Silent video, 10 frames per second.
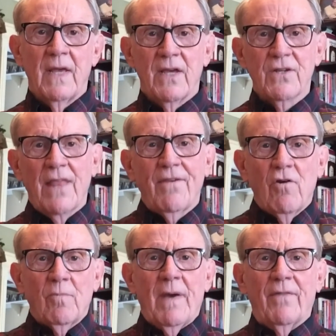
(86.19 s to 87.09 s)
as I
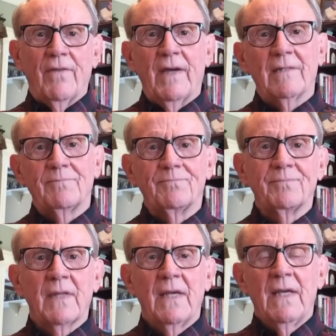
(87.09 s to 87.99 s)
thought about that,
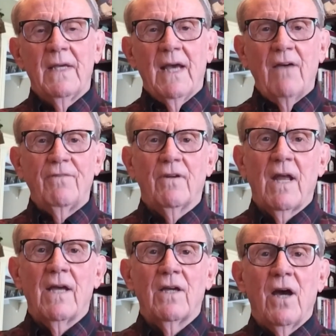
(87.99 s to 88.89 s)
I feel
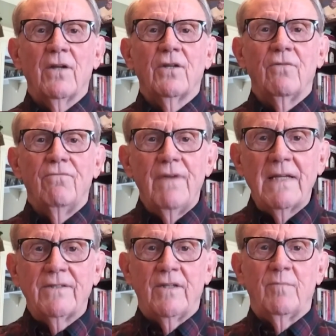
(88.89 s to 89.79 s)
like God
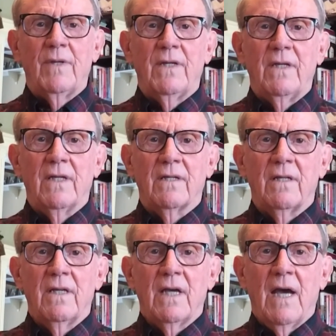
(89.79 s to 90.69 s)
convicted me, and
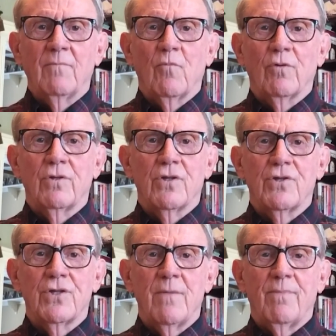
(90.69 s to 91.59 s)
I'm going to
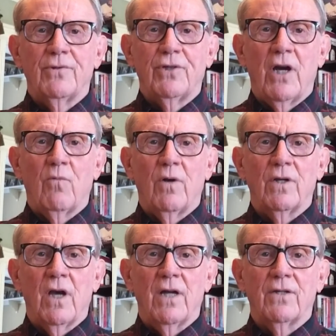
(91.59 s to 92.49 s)
just simply share
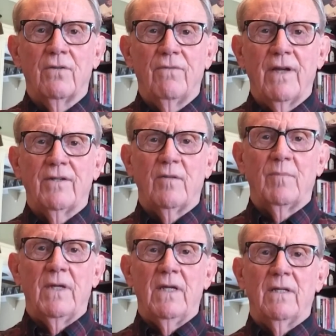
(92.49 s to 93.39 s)
what God
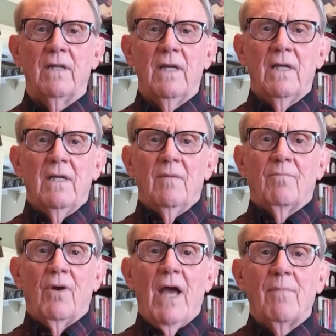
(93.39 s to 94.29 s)
convicted me, and
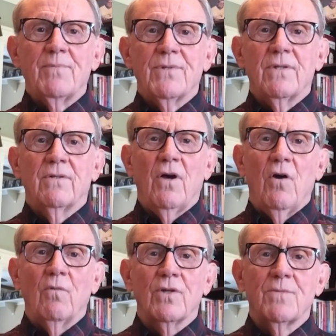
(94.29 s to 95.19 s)
perhaps the
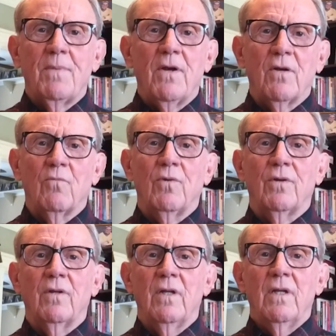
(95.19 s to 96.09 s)
Holy Spirit
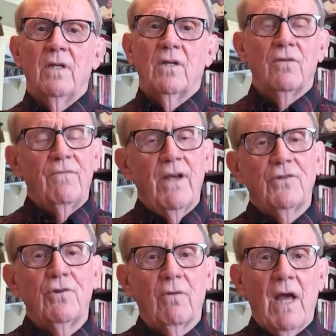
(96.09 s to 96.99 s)
would
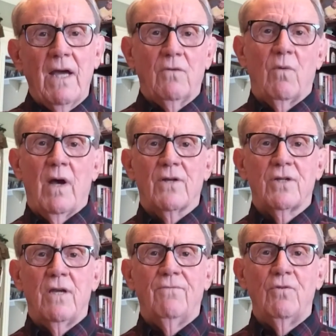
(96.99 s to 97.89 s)
convict you likewise
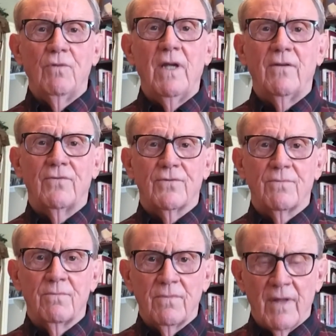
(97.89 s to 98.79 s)
if you need
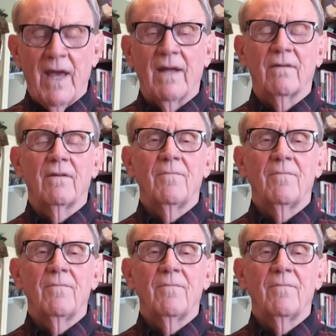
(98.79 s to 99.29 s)
that.